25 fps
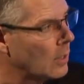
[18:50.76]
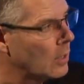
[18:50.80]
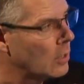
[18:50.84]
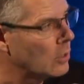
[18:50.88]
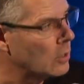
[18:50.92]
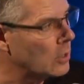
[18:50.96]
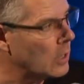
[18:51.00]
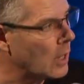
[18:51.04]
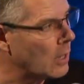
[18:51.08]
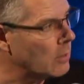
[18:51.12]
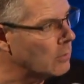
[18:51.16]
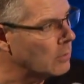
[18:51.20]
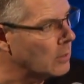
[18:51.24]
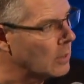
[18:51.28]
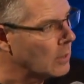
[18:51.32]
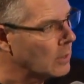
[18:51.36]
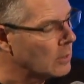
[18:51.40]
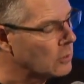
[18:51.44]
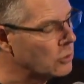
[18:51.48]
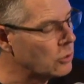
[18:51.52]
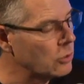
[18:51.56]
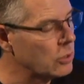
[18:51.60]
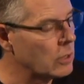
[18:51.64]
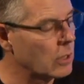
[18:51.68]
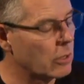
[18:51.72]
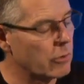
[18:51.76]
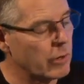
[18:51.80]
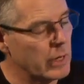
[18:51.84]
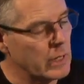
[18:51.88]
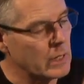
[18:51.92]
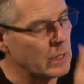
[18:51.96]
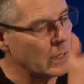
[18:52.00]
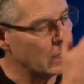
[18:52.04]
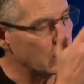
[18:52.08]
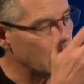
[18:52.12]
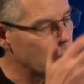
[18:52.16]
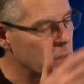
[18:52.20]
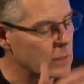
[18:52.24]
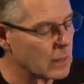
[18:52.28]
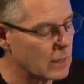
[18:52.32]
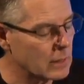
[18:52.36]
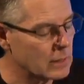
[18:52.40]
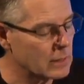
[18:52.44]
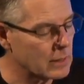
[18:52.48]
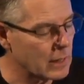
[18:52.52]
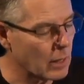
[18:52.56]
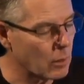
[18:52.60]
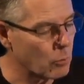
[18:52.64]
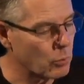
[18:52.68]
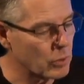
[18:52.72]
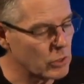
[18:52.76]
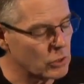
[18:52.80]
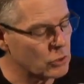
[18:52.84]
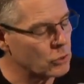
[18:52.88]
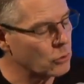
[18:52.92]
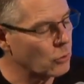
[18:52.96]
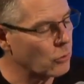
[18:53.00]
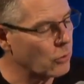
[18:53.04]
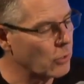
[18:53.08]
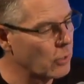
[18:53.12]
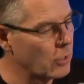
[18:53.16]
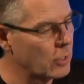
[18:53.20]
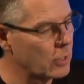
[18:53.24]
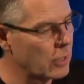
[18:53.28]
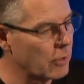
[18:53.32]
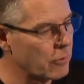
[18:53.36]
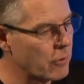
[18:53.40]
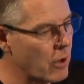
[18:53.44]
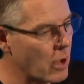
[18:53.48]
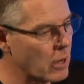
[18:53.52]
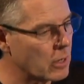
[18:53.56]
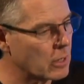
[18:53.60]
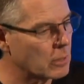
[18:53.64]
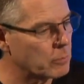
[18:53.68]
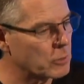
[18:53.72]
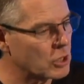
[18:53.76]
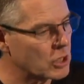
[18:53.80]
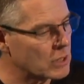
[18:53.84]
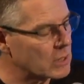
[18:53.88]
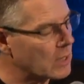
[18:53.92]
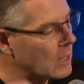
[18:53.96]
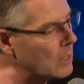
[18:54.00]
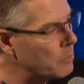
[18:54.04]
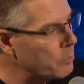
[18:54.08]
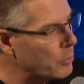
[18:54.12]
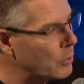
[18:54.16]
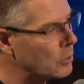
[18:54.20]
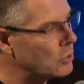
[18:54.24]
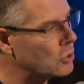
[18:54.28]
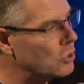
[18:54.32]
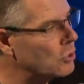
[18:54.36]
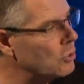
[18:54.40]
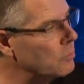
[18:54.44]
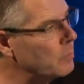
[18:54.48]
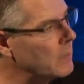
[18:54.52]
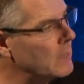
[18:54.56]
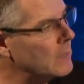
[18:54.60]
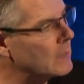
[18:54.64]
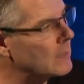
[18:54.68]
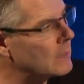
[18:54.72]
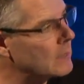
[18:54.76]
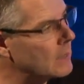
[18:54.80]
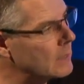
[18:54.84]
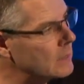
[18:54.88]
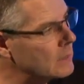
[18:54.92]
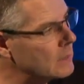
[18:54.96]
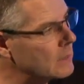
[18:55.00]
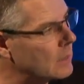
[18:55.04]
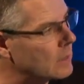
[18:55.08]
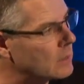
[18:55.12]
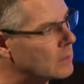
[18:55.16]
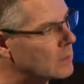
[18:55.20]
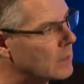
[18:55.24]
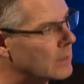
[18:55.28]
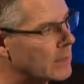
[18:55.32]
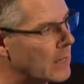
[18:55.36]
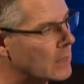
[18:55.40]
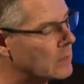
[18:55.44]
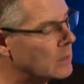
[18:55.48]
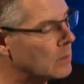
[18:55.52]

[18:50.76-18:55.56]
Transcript: You know, do the greetings that we saw earlier on. Just keep your 2-metre distance. It doesn't